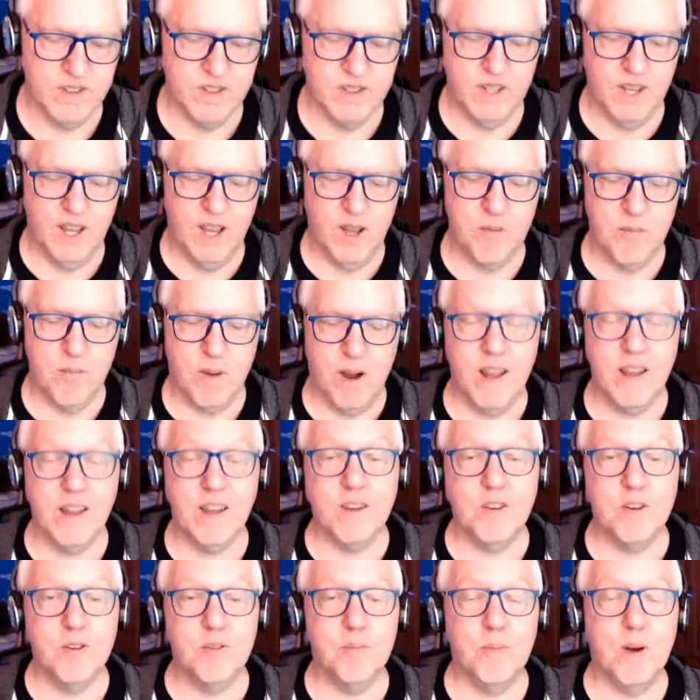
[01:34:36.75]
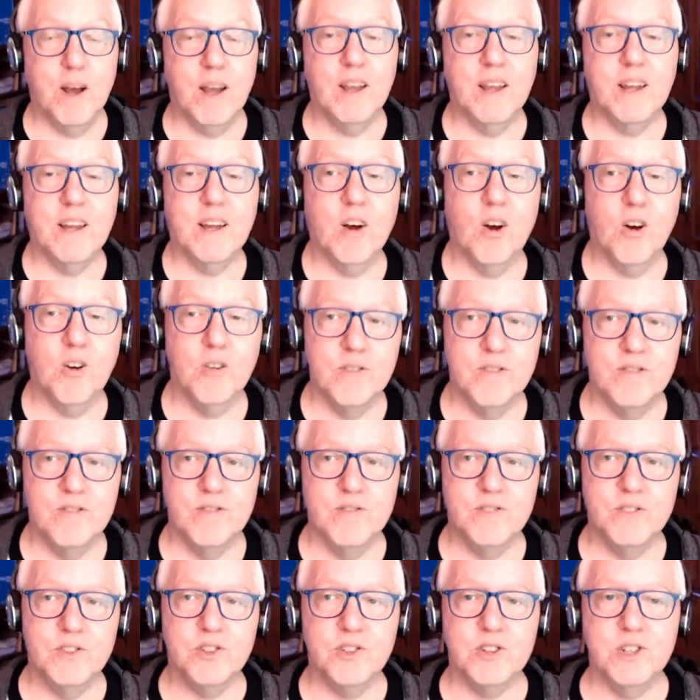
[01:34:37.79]
And my
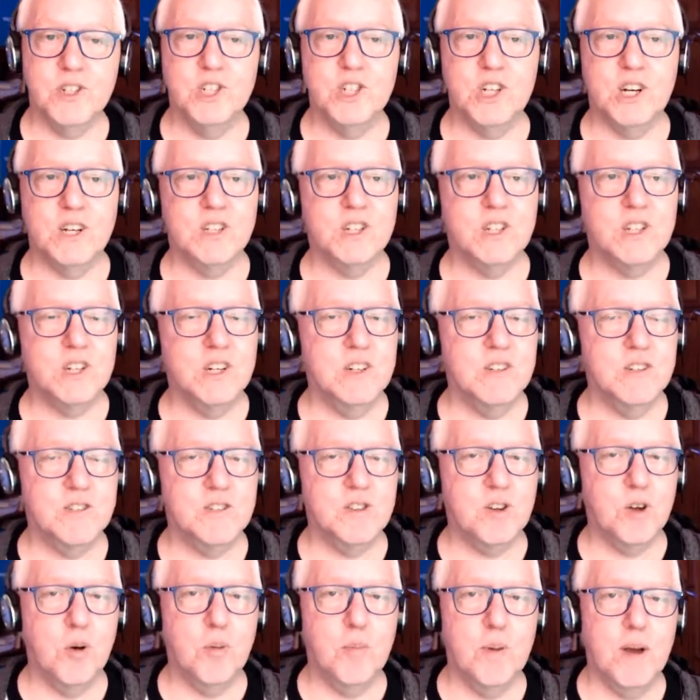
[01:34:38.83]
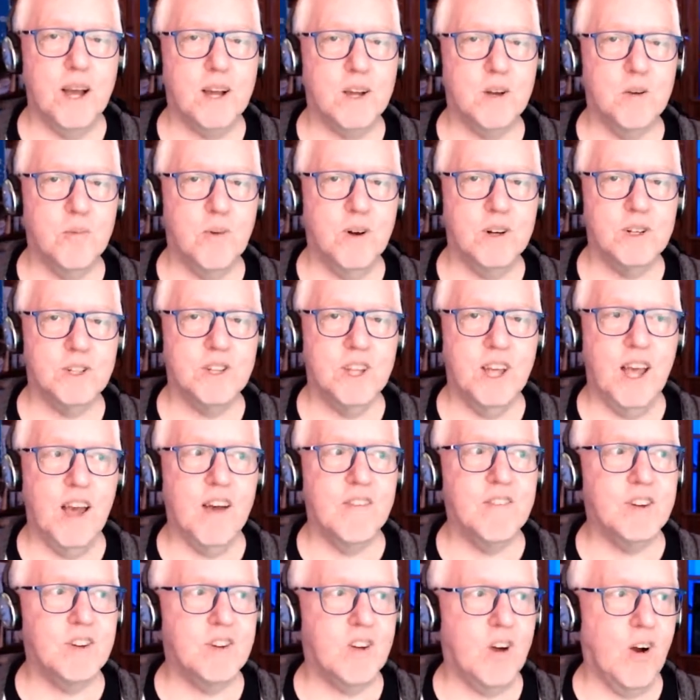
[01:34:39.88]
suggestion is to go back and watch the
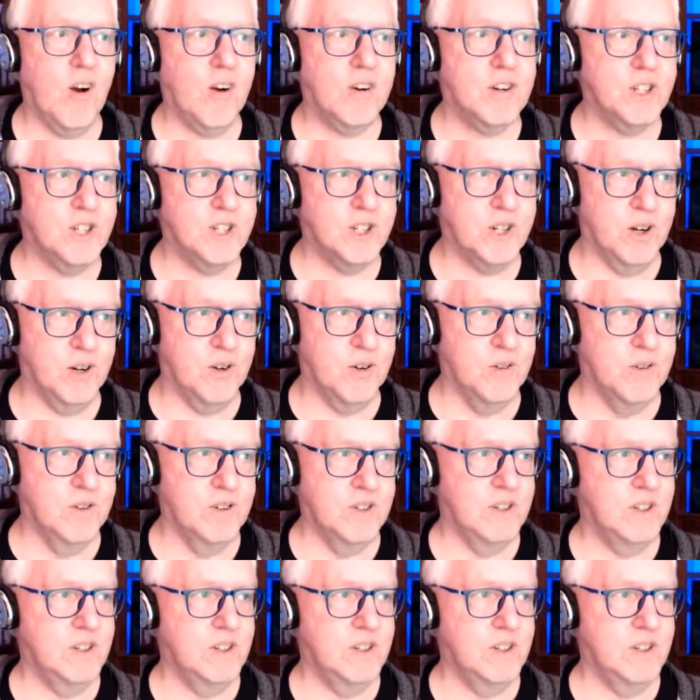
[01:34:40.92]
Avatar show,